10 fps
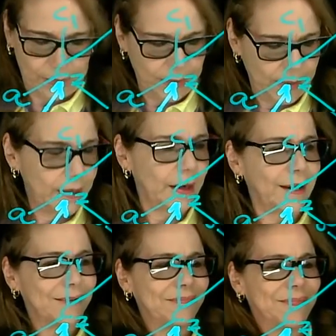
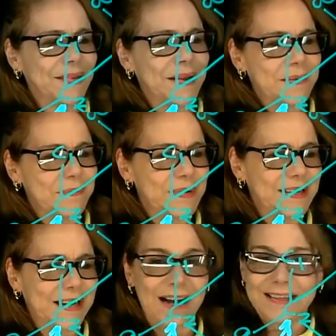And
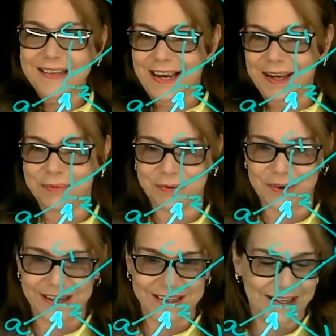because I am
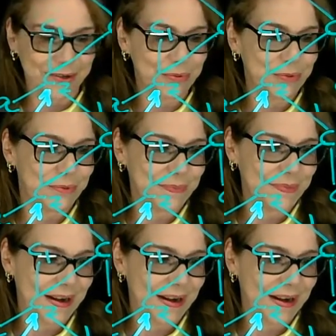running out of room,